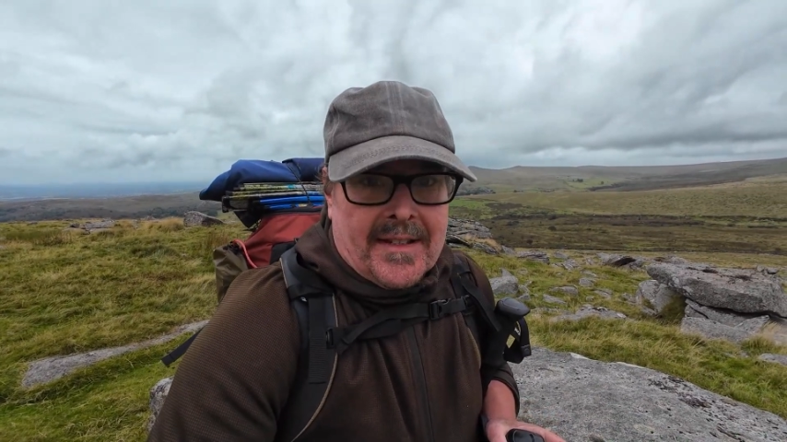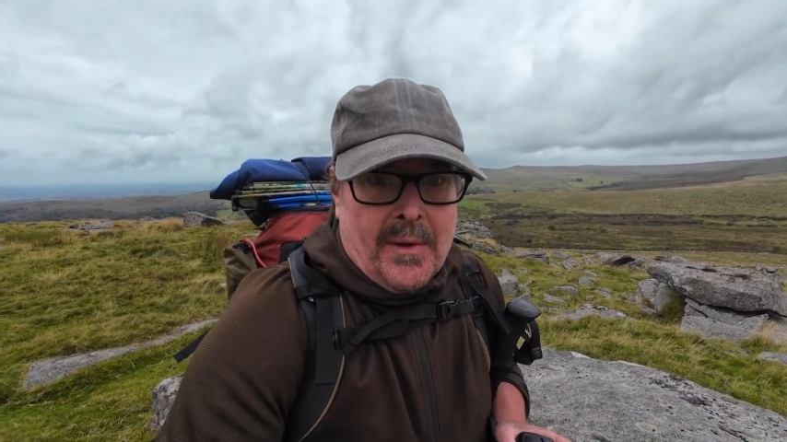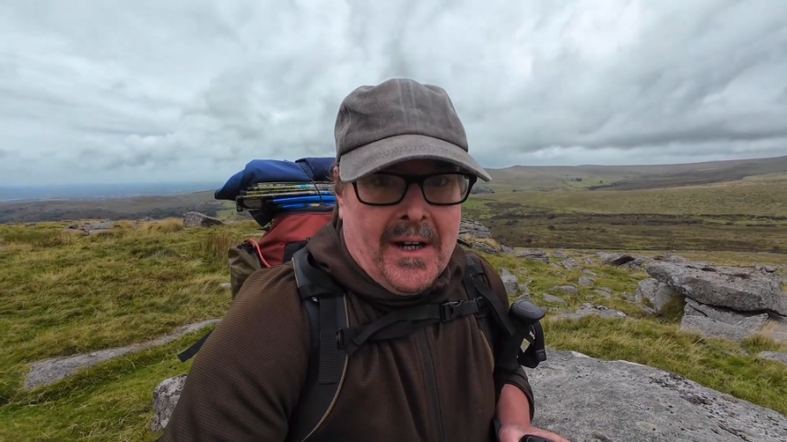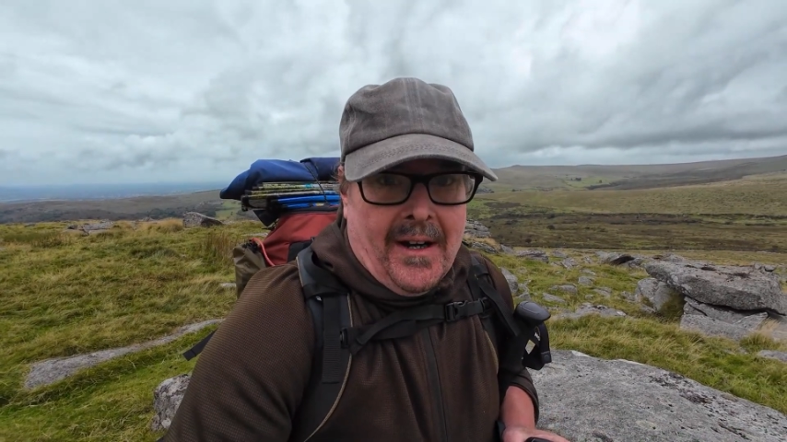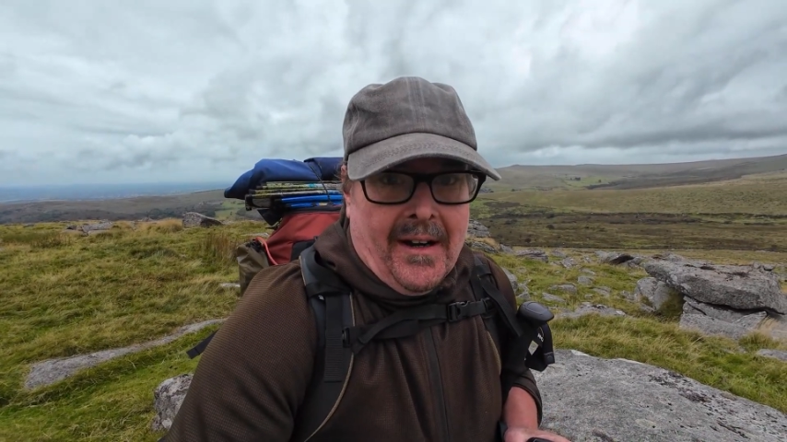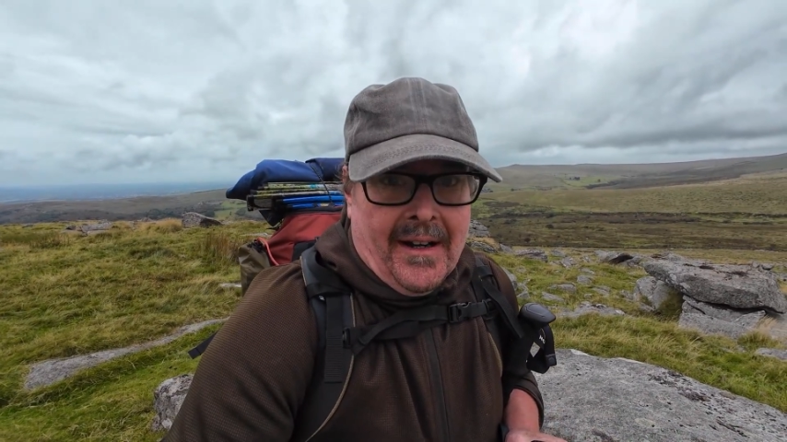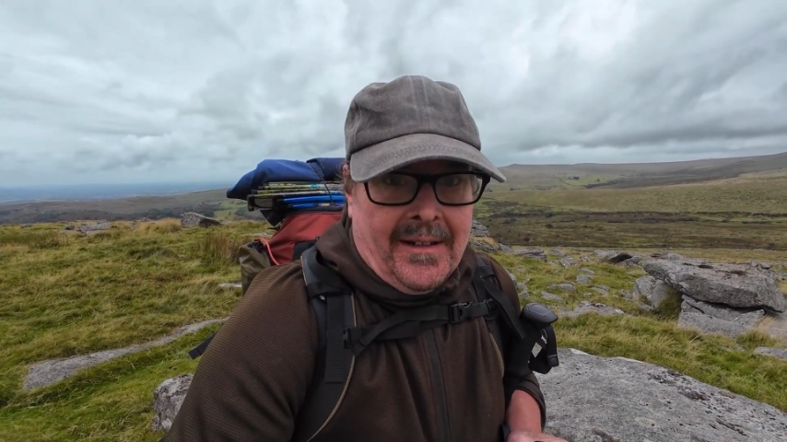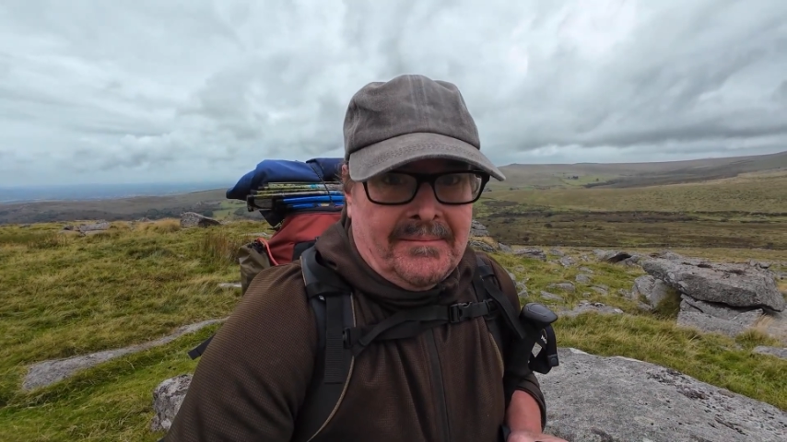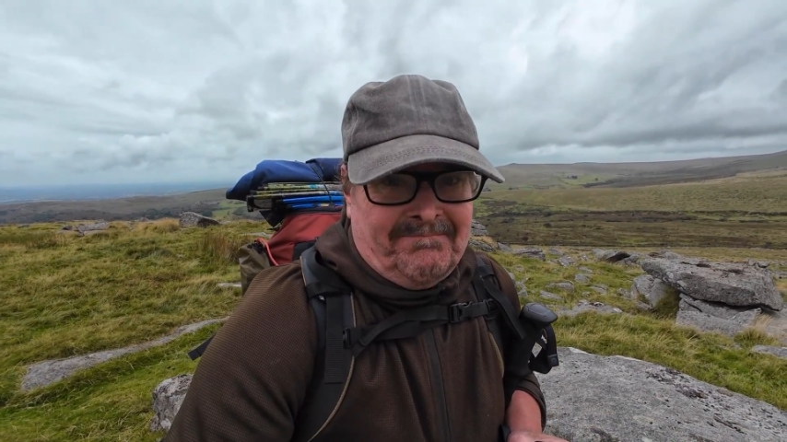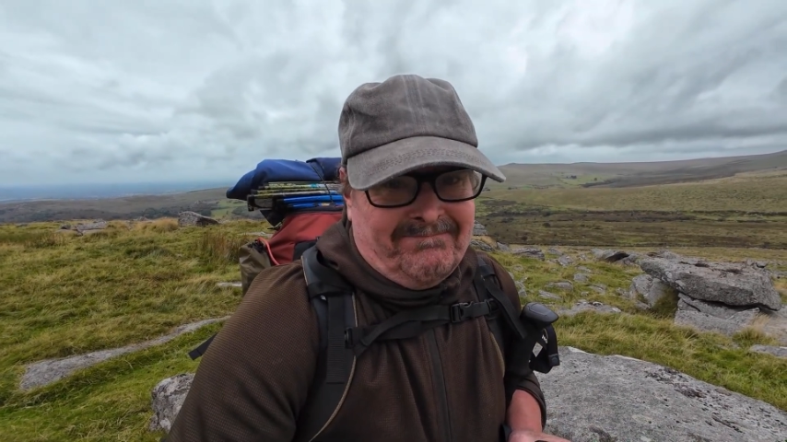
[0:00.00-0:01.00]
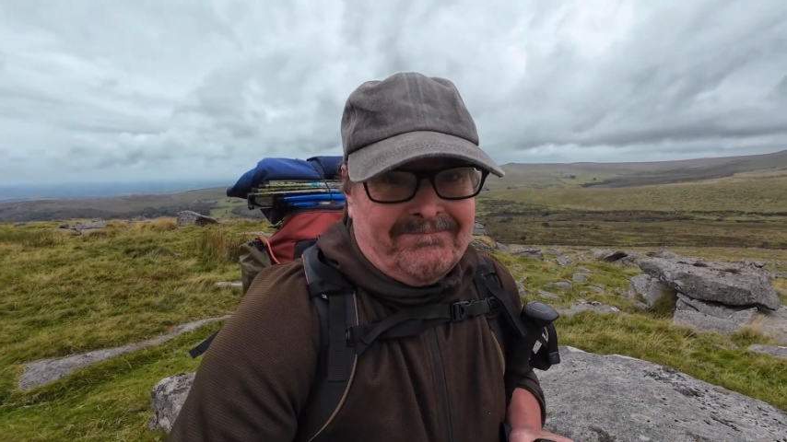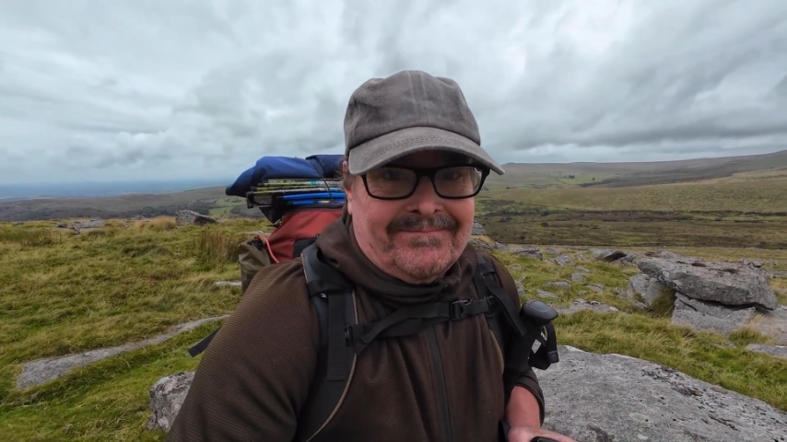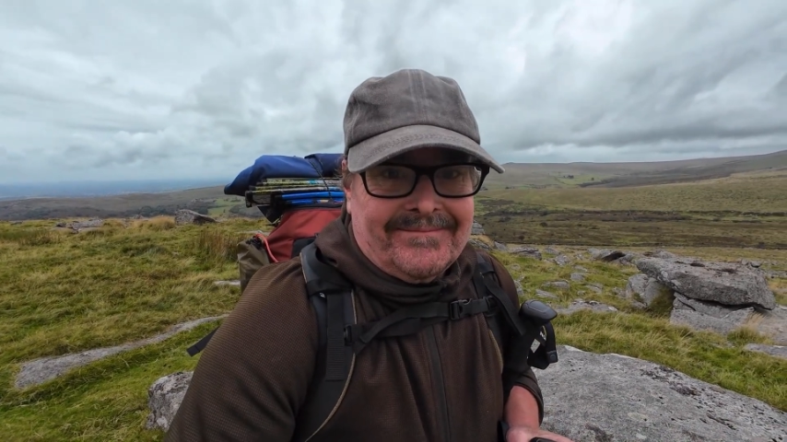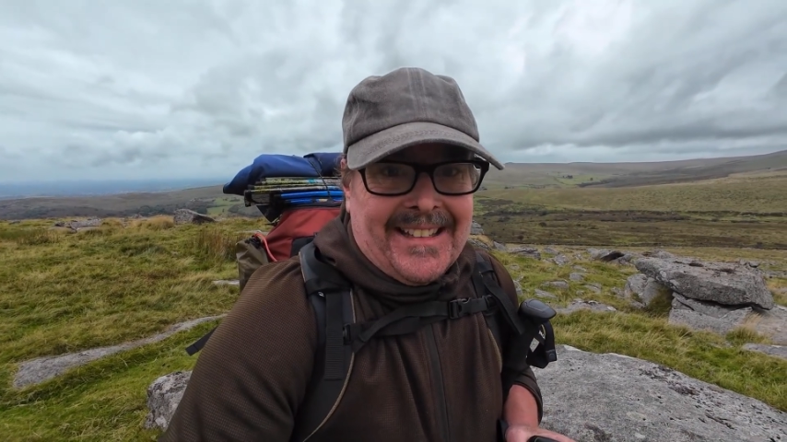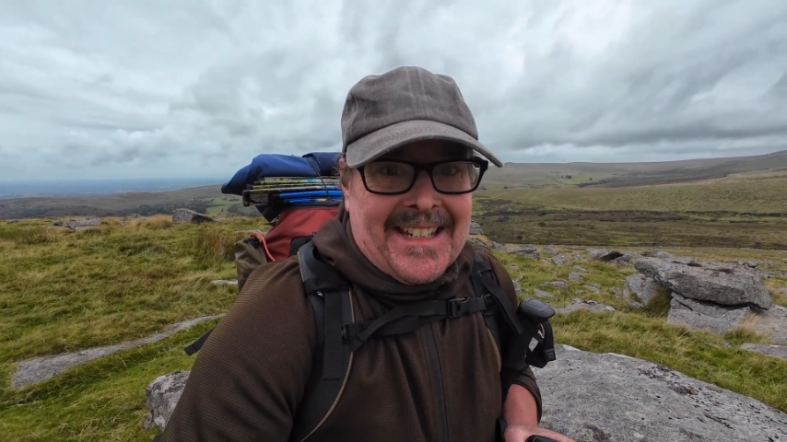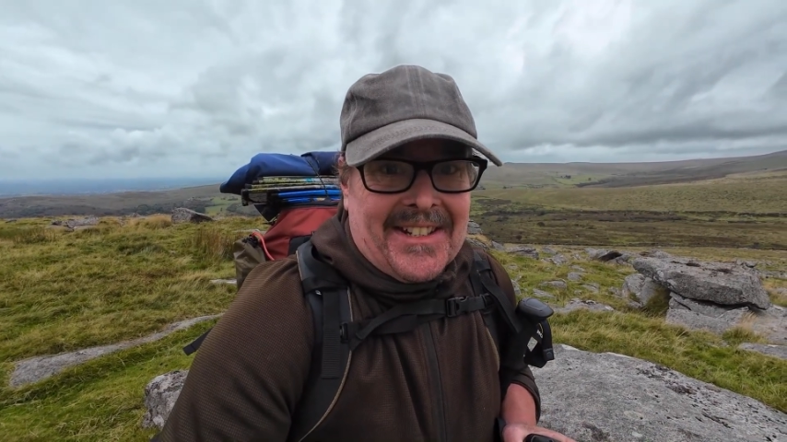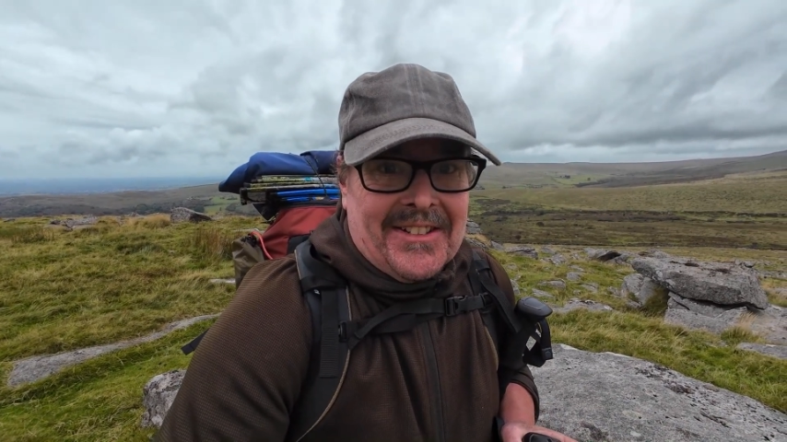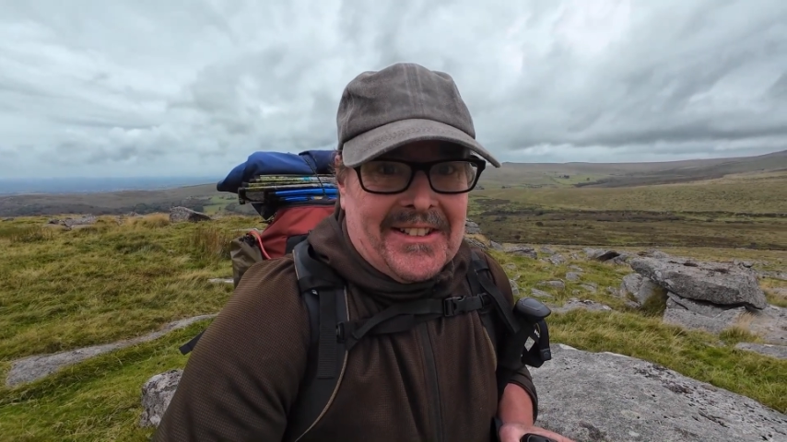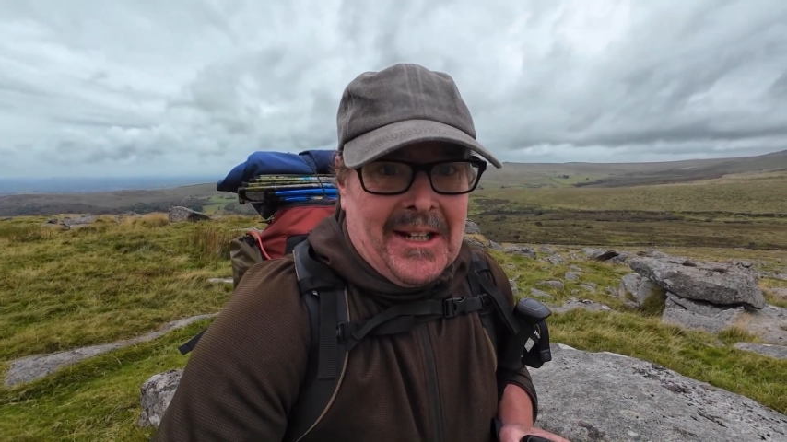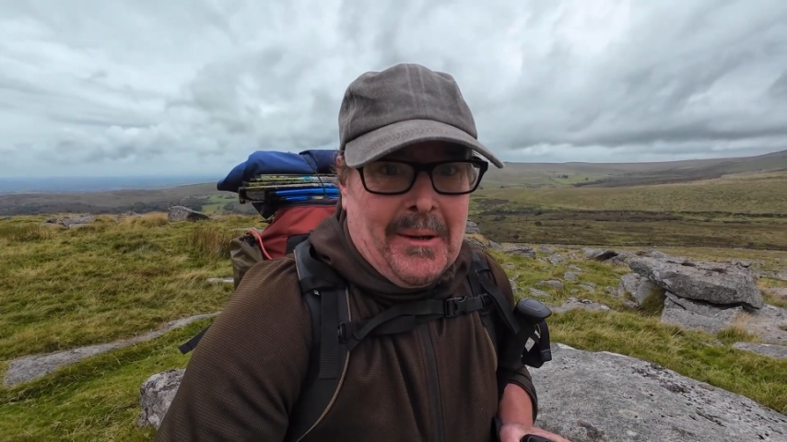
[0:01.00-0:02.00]
somewhere higher, it's
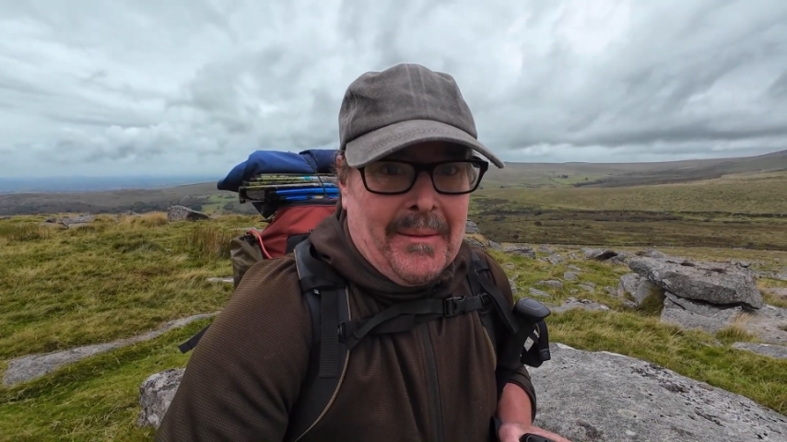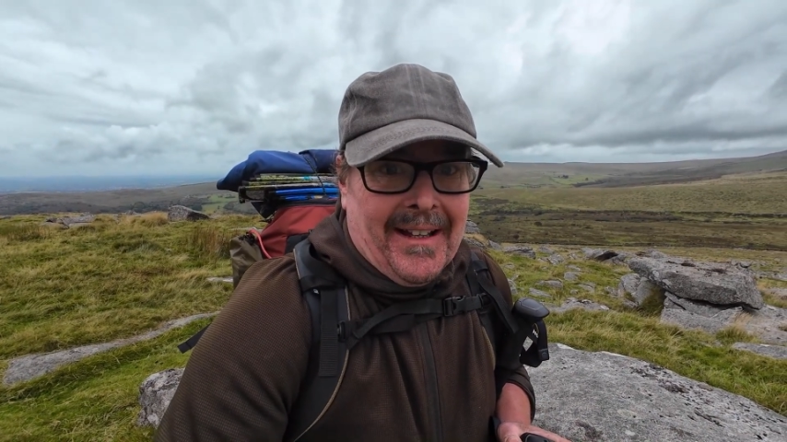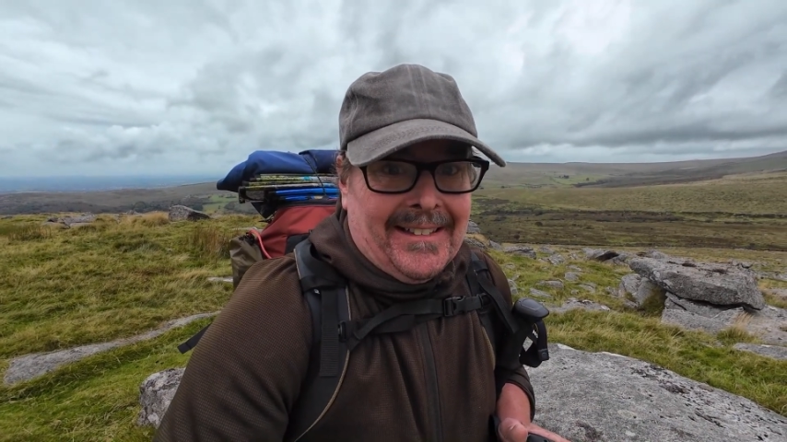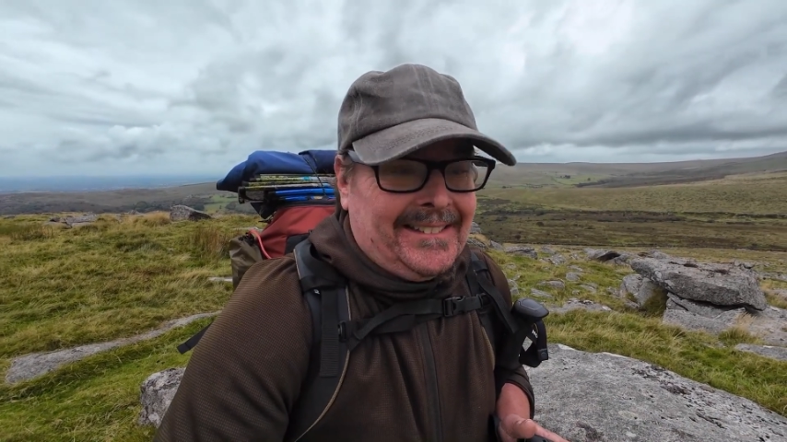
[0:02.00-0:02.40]
good to go up there.